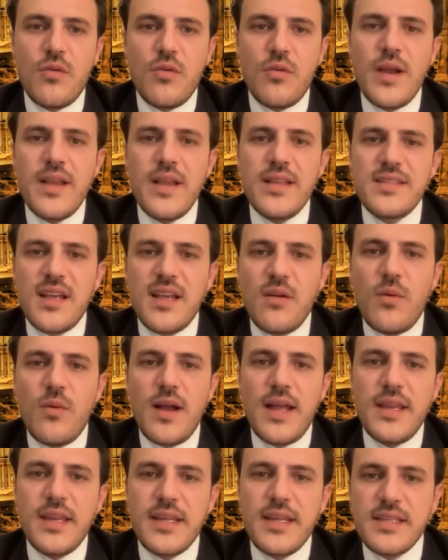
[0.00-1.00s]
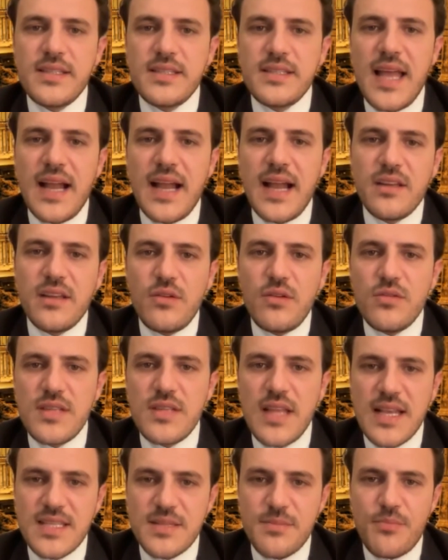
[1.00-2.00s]
when someone is
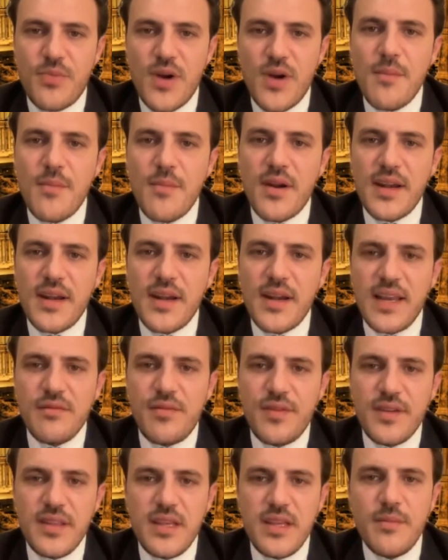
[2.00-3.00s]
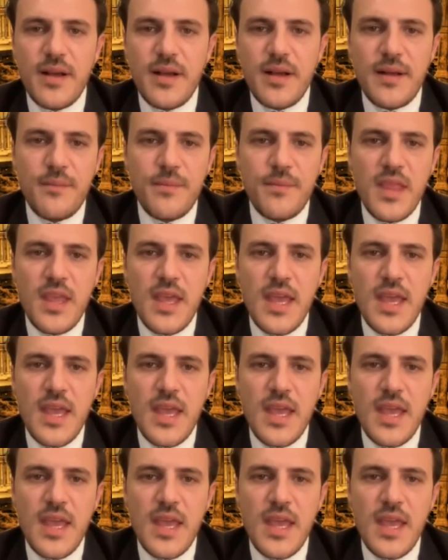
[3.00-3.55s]
diagnosed as primary lymphedema,